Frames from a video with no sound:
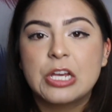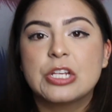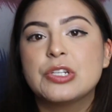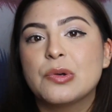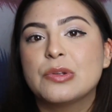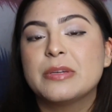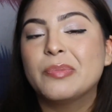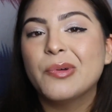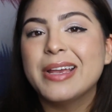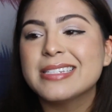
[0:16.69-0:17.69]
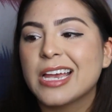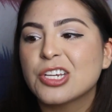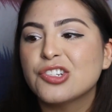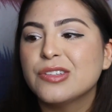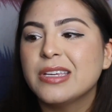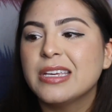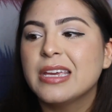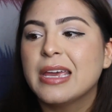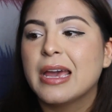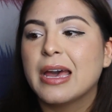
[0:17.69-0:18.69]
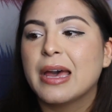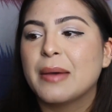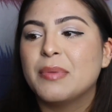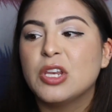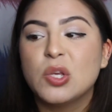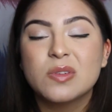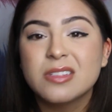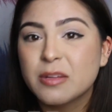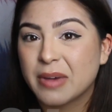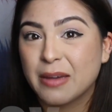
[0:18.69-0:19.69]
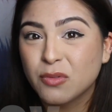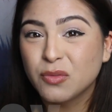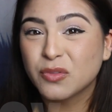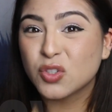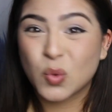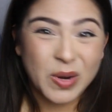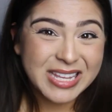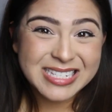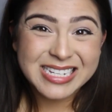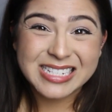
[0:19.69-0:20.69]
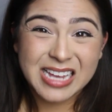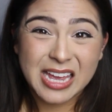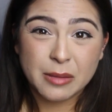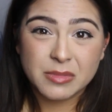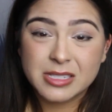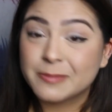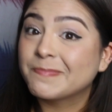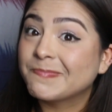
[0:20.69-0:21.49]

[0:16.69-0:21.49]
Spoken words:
So deploy is actually been used in the Bible 26 times.